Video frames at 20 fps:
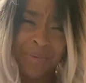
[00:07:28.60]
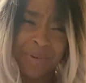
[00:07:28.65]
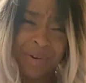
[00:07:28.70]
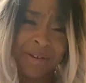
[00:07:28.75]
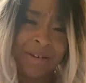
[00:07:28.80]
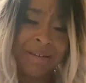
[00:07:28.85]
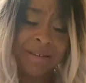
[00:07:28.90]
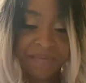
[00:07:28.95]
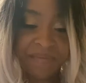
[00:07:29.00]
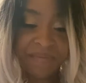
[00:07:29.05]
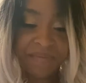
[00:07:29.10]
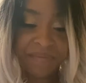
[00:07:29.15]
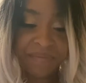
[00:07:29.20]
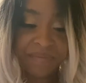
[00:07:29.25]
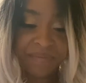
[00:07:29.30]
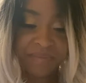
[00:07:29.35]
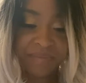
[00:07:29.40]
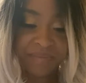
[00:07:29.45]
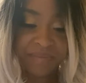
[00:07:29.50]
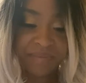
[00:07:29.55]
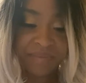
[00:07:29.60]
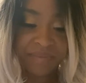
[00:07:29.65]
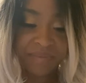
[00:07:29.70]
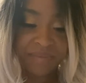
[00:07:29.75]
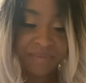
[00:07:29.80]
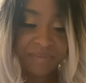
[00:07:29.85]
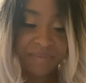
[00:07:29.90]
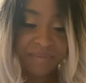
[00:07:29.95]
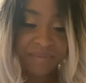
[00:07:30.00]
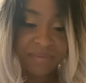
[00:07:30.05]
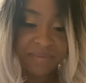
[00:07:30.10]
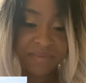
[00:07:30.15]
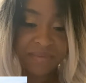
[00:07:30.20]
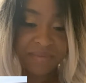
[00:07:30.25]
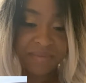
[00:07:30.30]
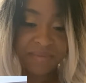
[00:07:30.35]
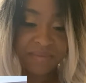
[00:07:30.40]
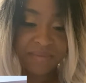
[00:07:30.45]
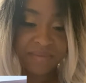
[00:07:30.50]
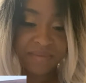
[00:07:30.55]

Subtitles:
[no speech]